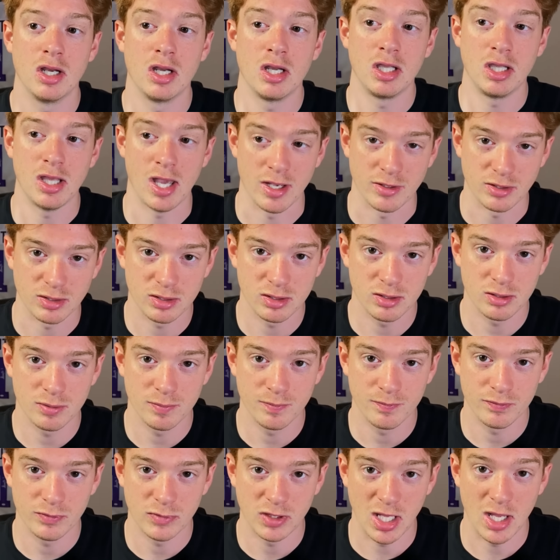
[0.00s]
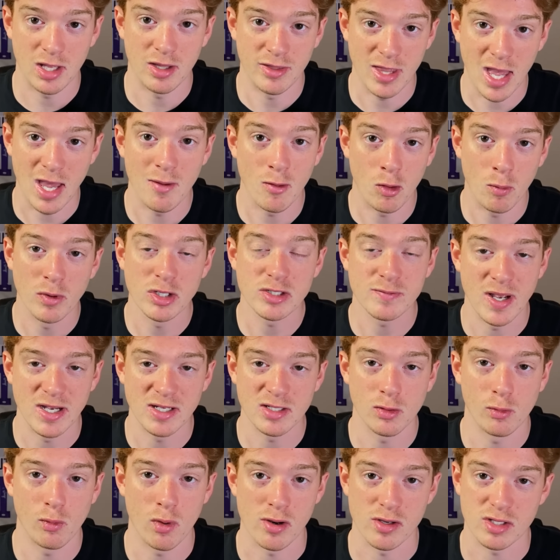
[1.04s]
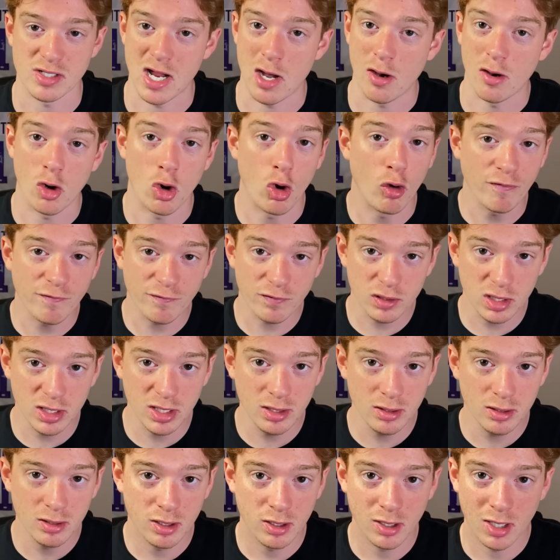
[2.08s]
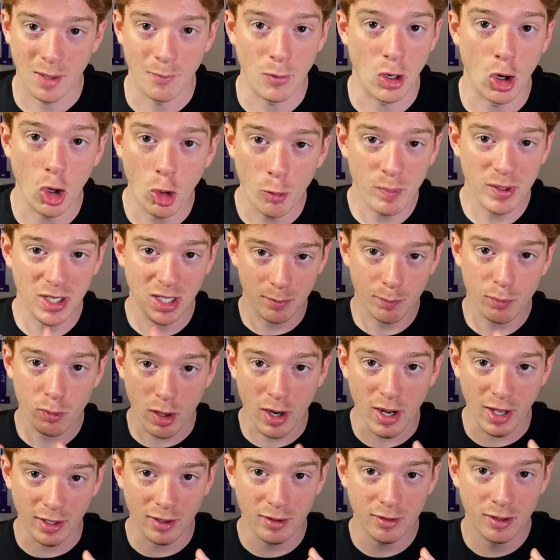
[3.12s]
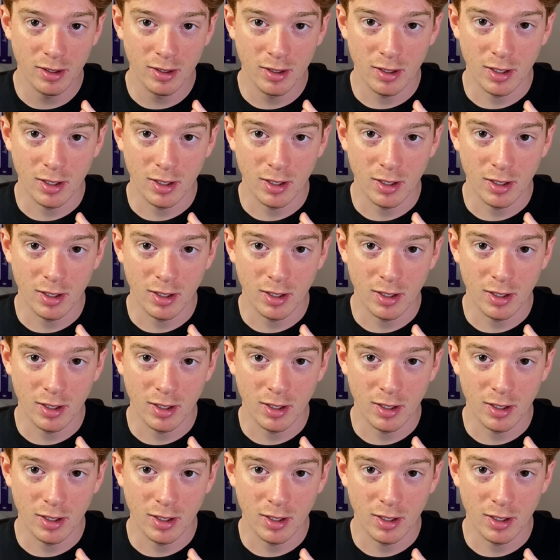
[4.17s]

Yes. That almost makes it worse. Now, hopefully, I'm hoping and praying.